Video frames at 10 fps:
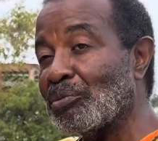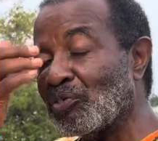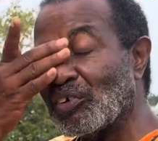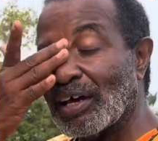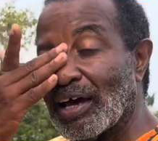
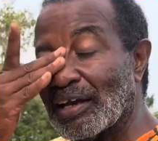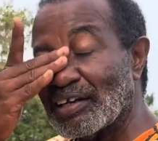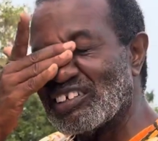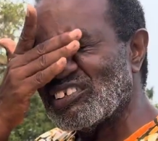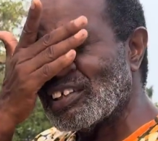moved to Ghana
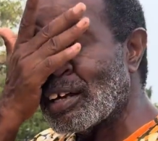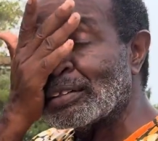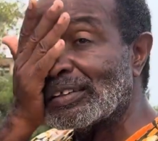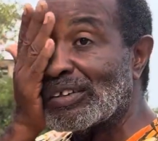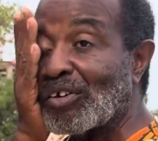in
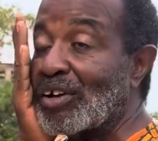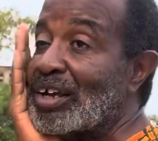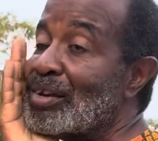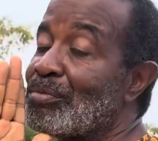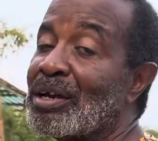
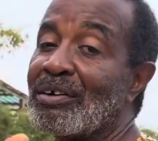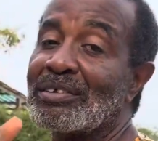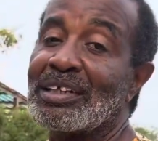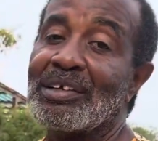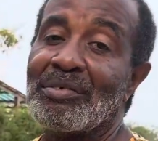2003, but I
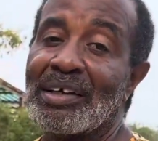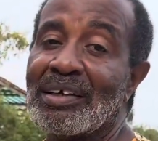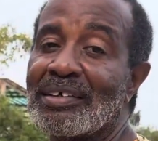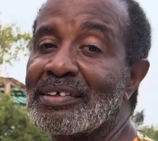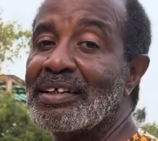was living
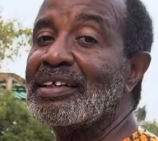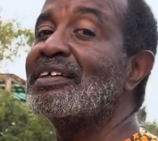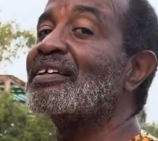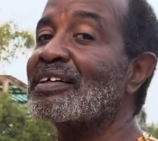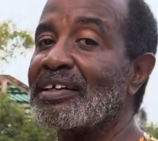
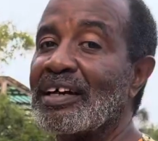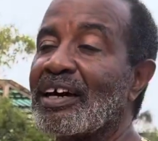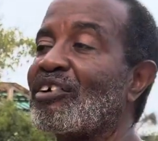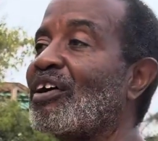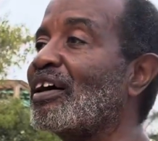in
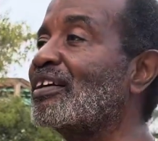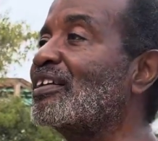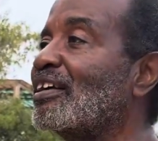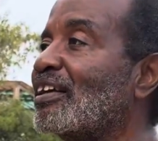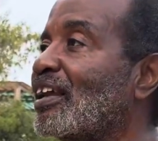Accra
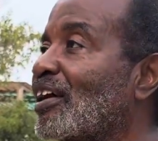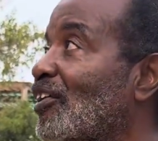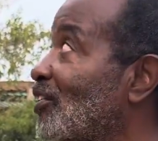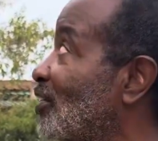near Legon.